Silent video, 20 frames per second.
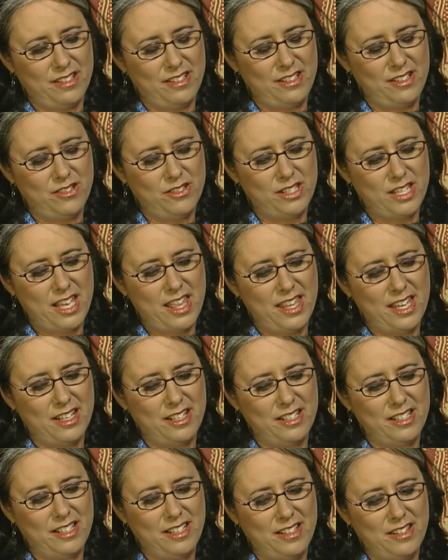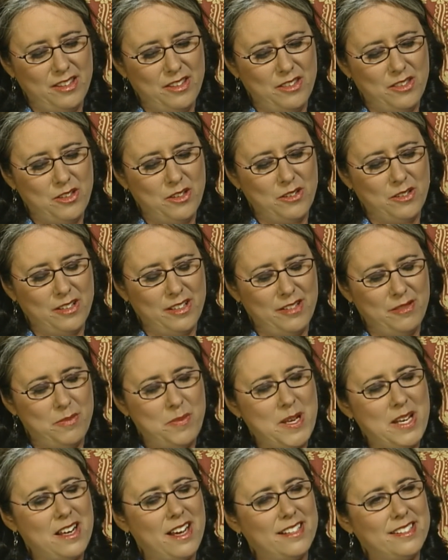You say that there, it would
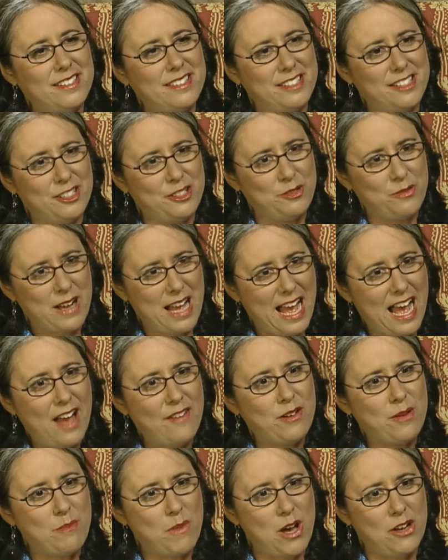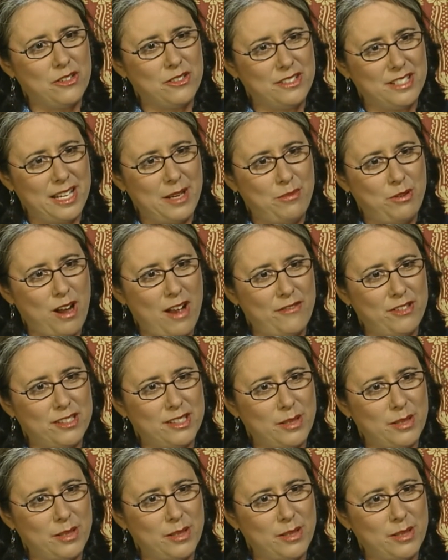be nice to have a modern day prophet,